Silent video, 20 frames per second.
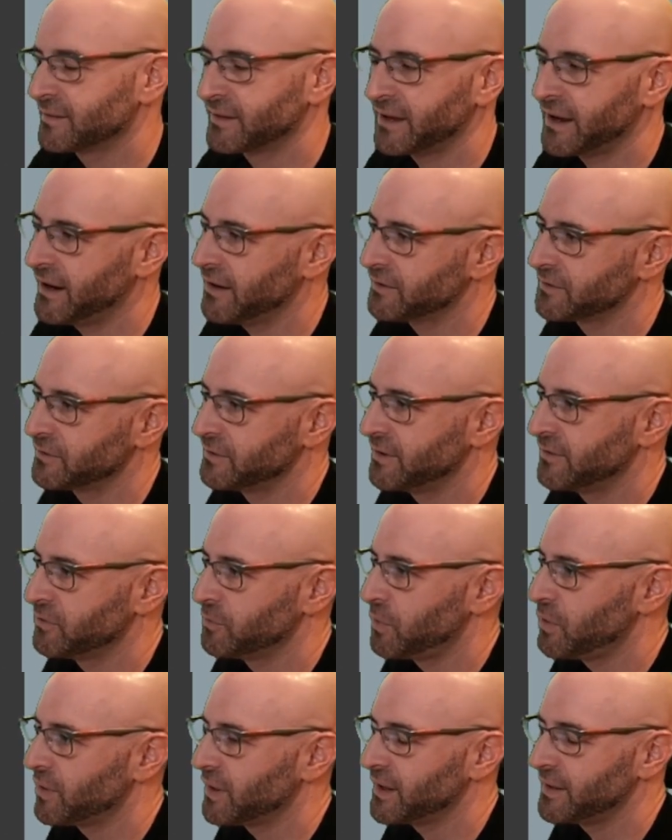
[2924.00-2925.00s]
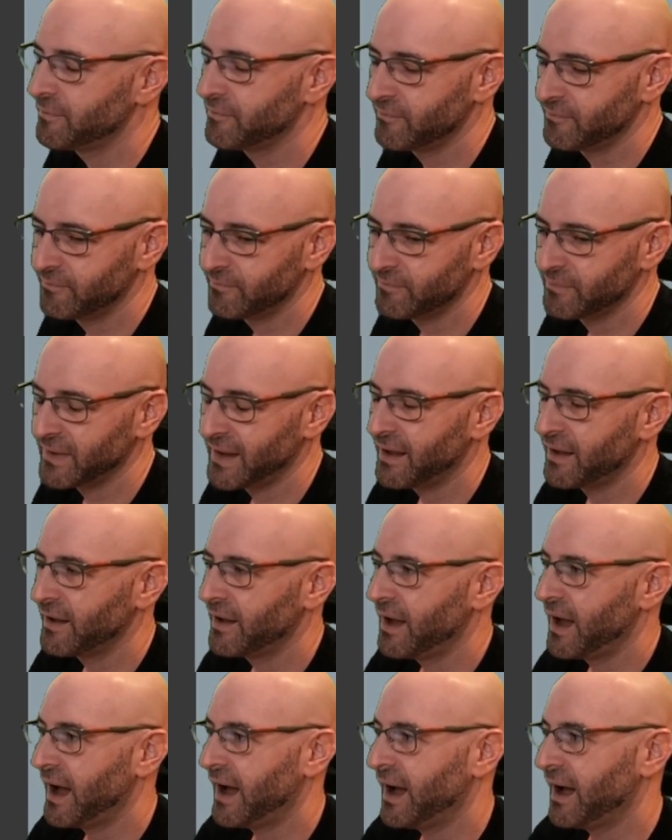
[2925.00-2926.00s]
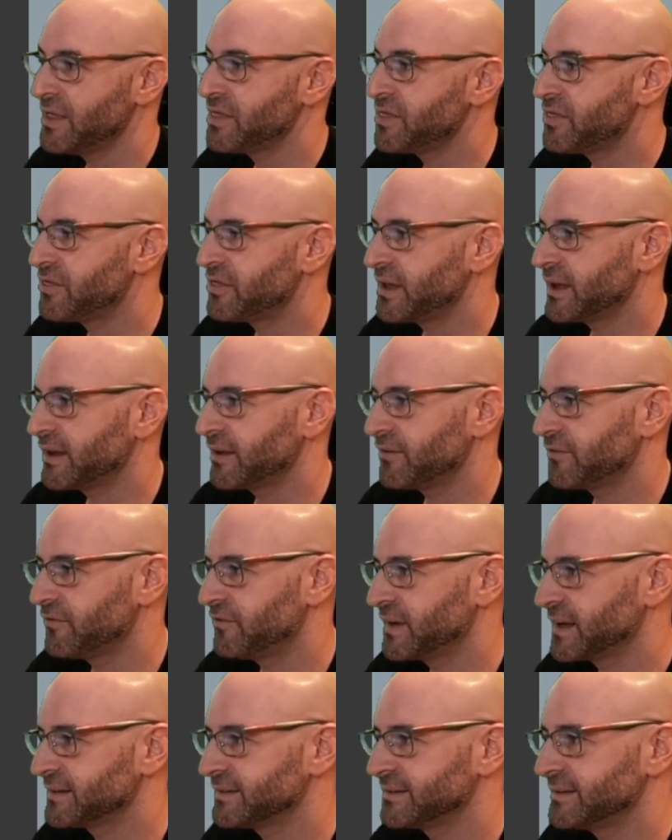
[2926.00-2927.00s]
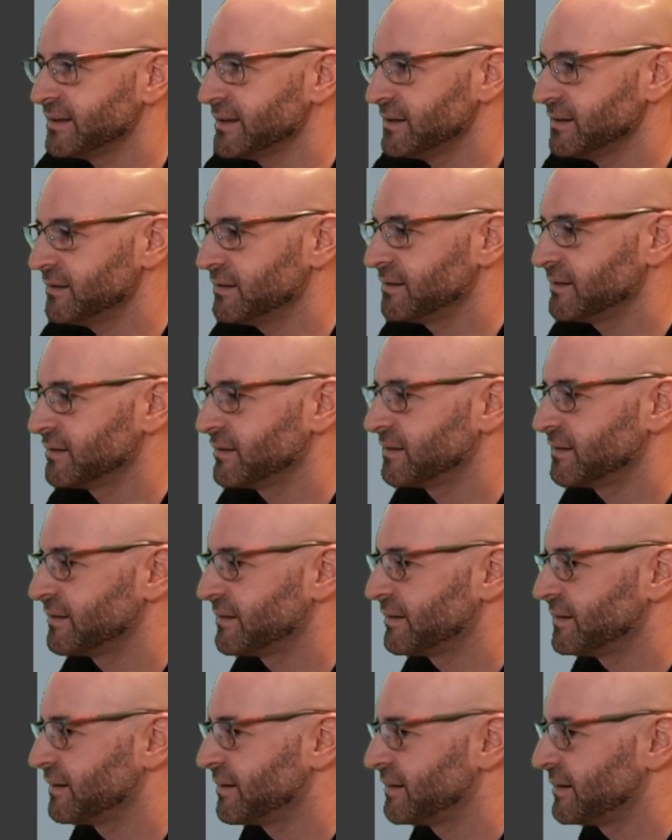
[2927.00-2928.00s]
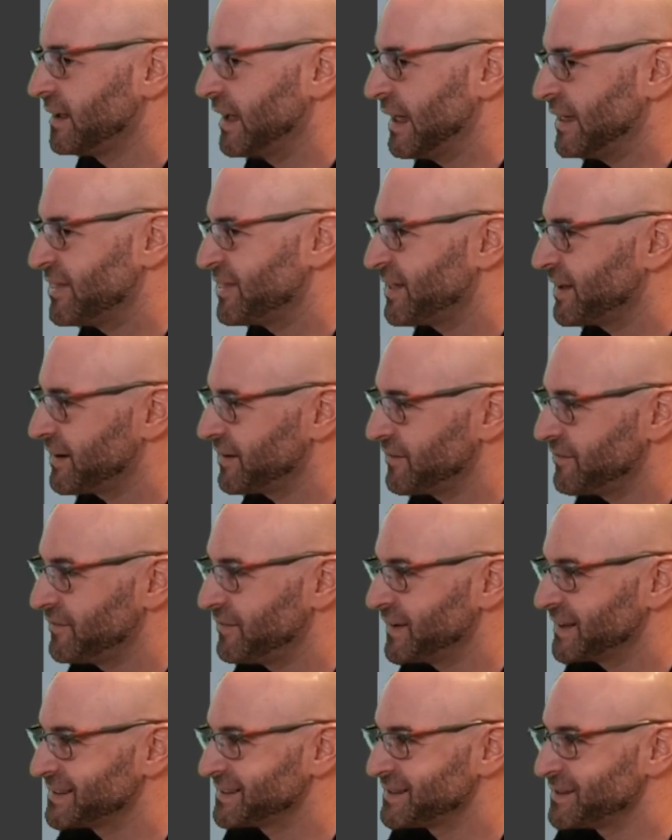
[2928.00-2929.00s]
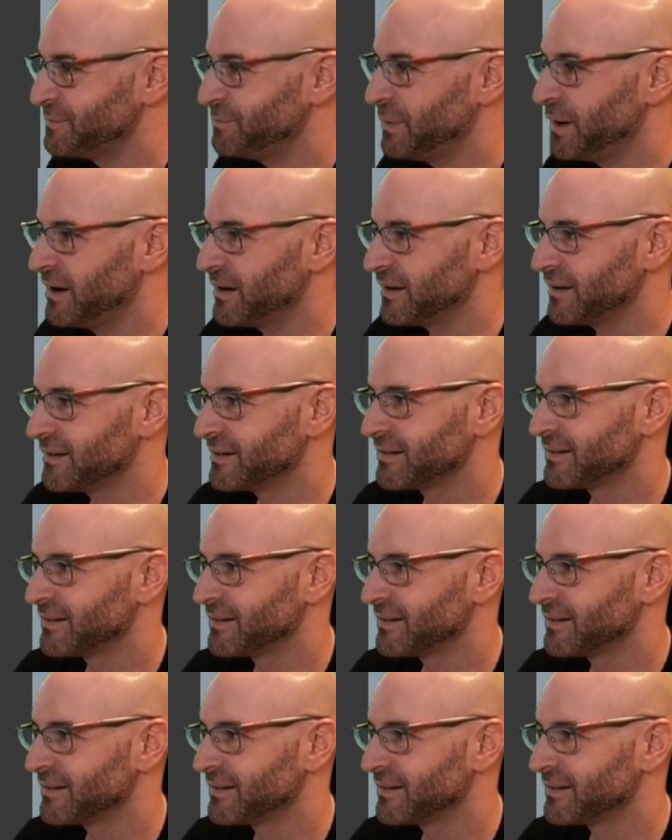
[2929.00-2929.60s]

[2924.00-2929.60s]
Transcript: character never woke up? I think I fixed it. I think I fixed the bug.